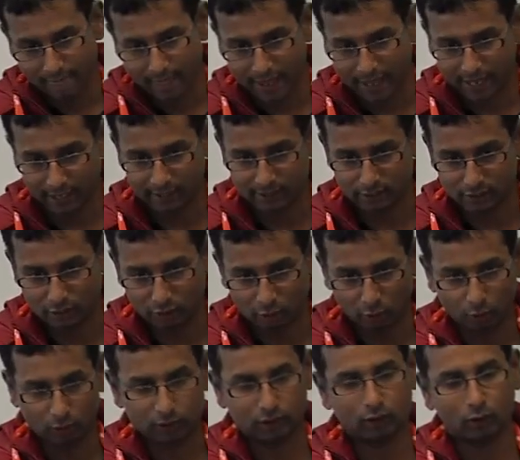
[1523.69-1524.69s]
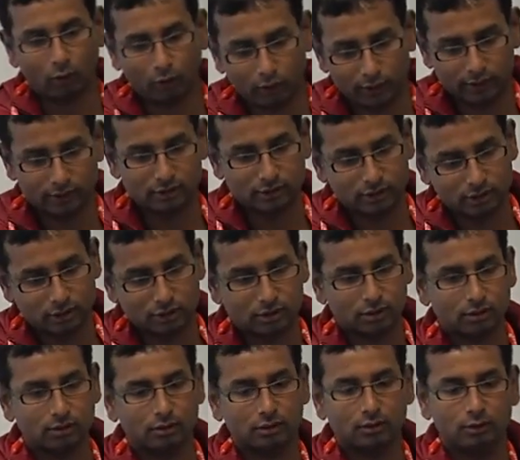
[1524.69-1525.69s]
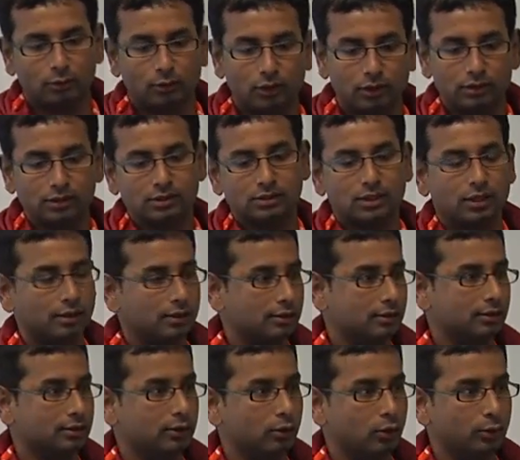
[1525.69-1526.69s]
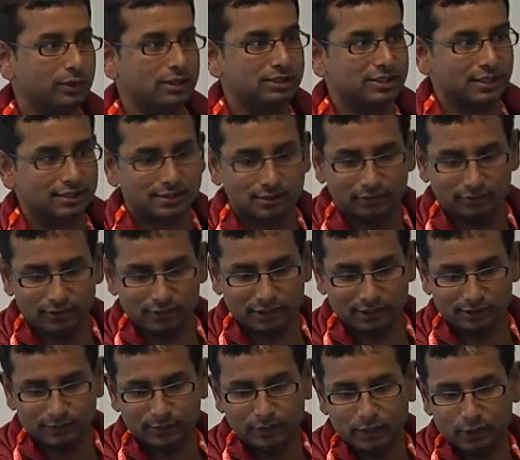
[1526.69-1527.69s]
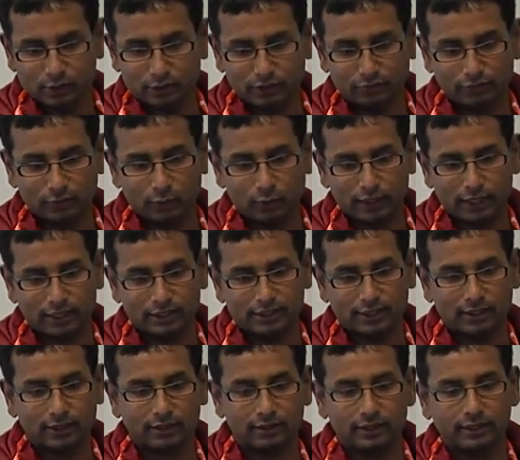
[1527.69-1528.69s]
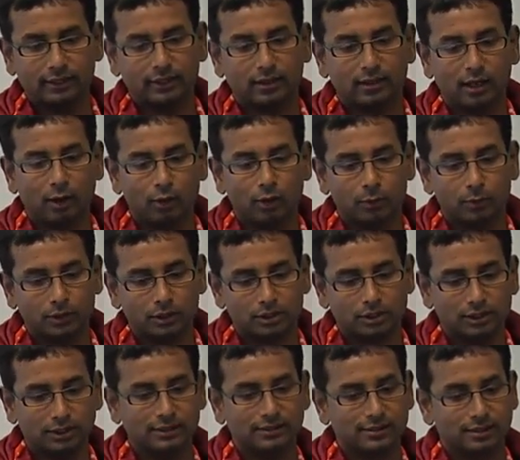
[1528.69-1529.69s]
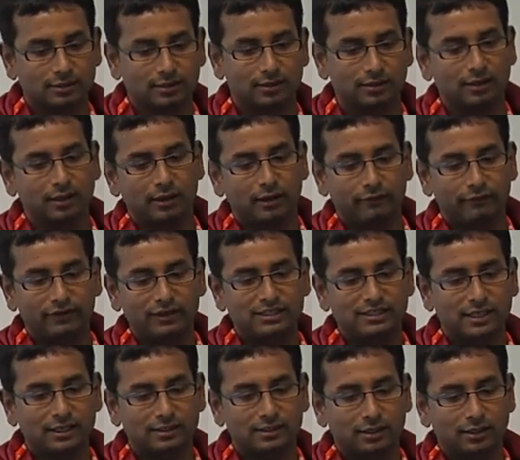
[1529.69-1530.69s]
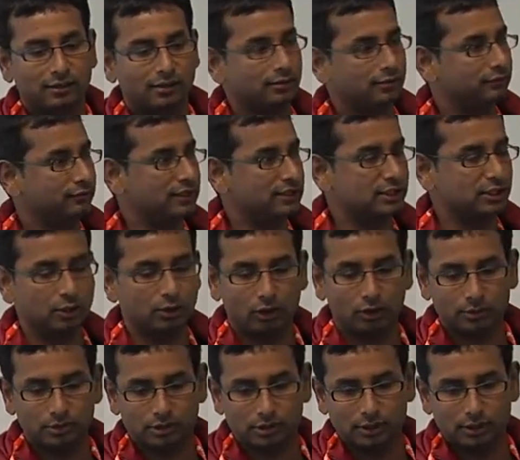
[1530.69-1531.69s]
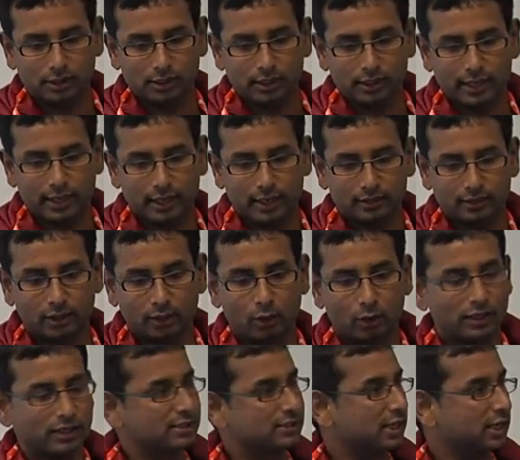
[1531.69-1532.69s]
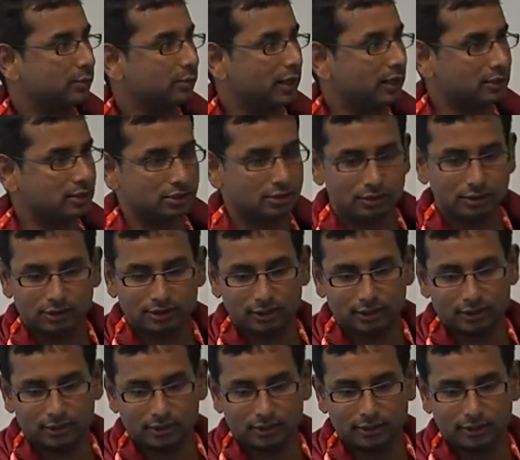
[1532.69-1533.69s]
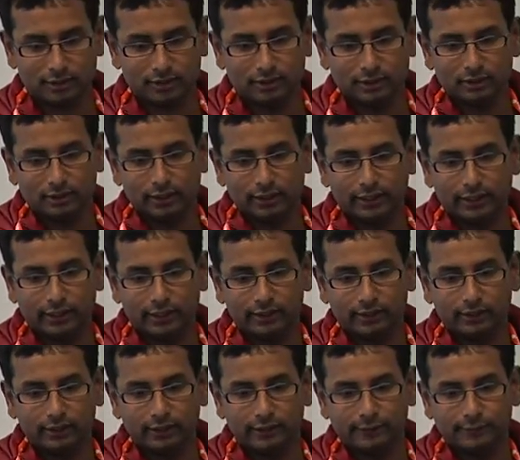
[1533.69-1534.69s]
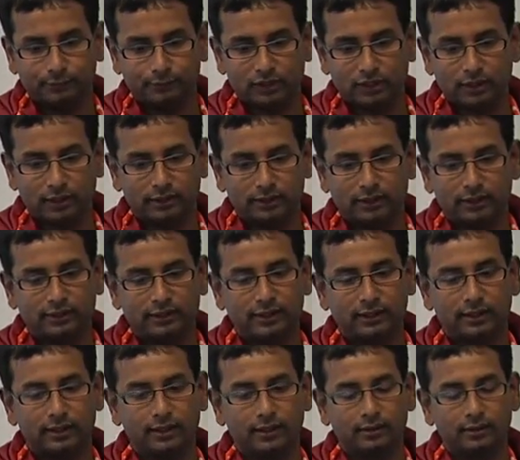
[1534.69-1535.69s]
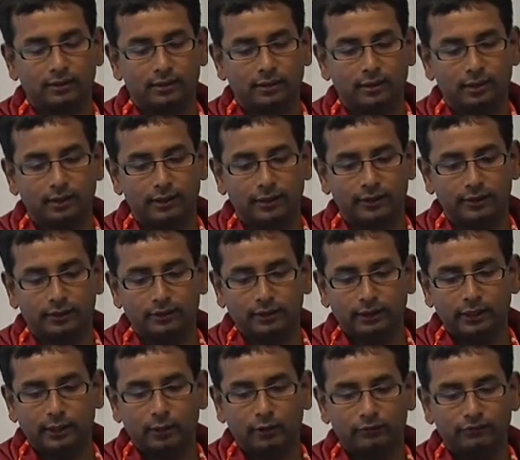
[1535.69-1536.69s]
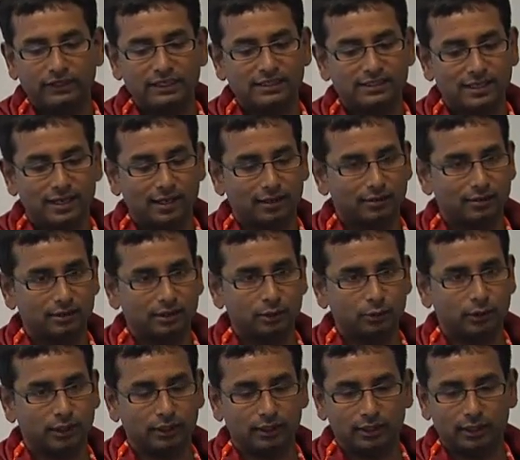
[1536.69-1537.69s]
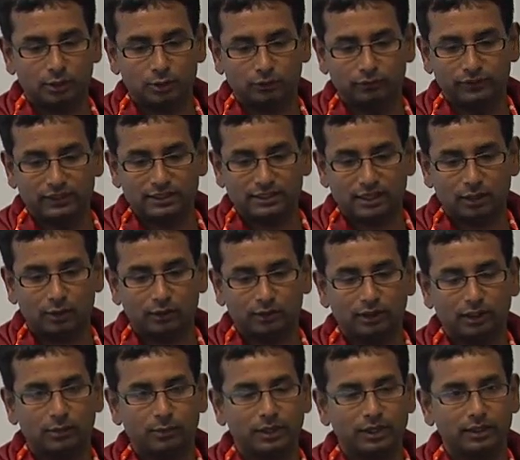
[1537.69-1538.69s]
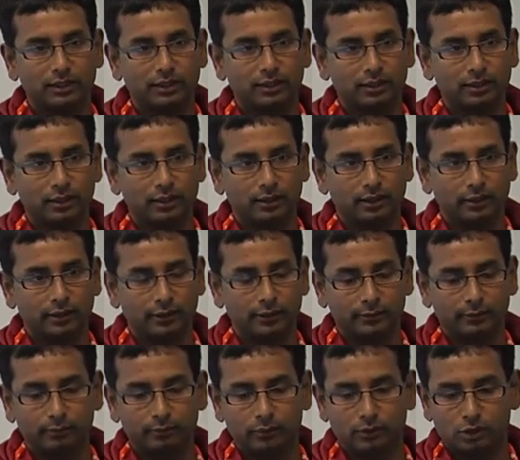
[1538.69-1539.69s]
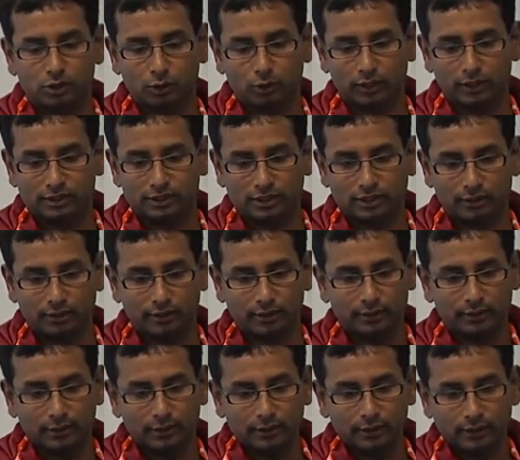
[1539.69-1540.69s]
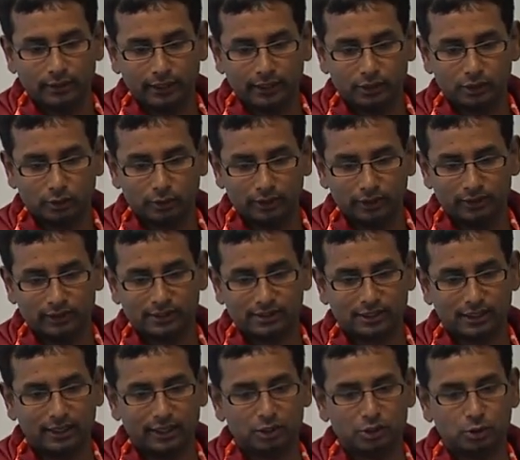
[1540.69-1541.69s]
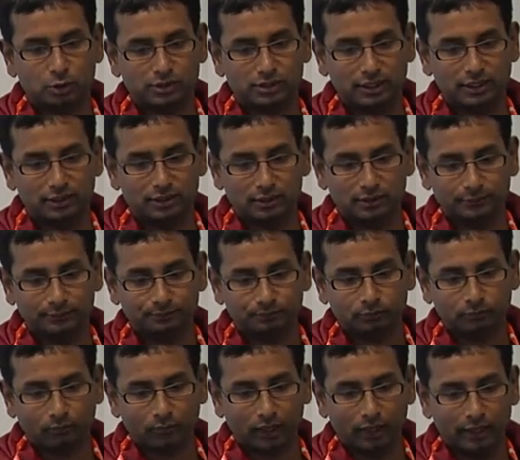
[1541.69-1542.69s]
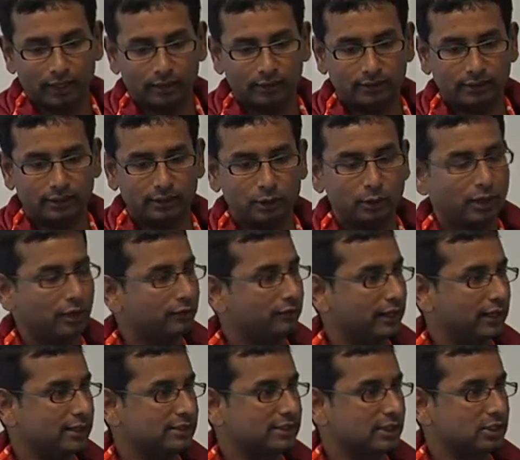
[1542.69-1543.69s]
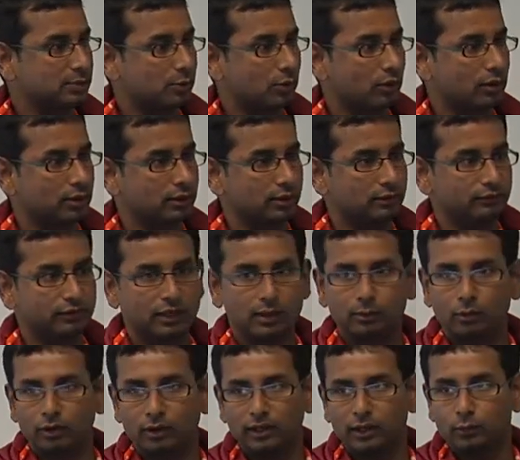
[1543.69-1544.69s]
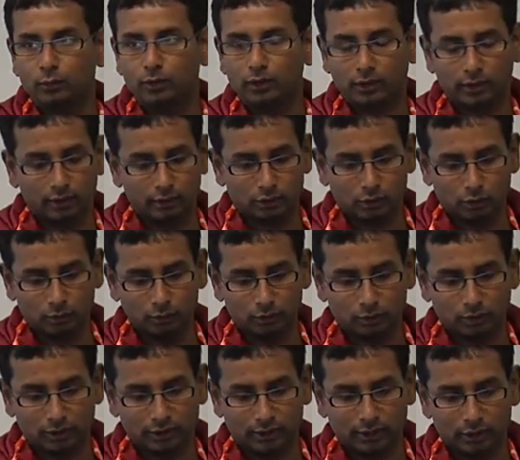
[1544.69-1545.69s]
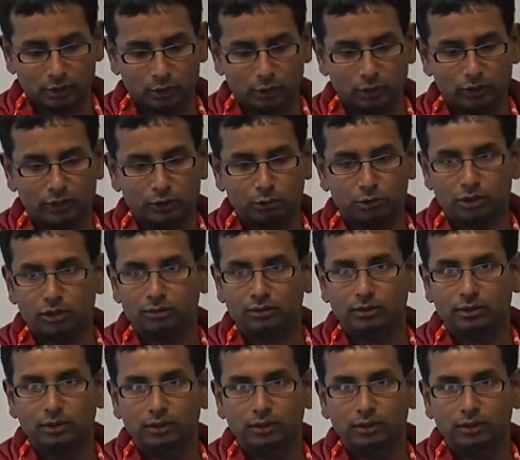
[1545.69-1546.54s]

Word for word: And uh, all the orange uh, ones are the OpenStack services. So if you look at here in the cloud operation, it's at vCenter, VCOps, and the Log Insight manager, etc. right? And um, then there are uh, you know, vSAN, you can connect to vSAN or third-party um, storage here right? So this connects to Cinder, and then you have NSX product and VMware networking, so which will connect to your Neutron,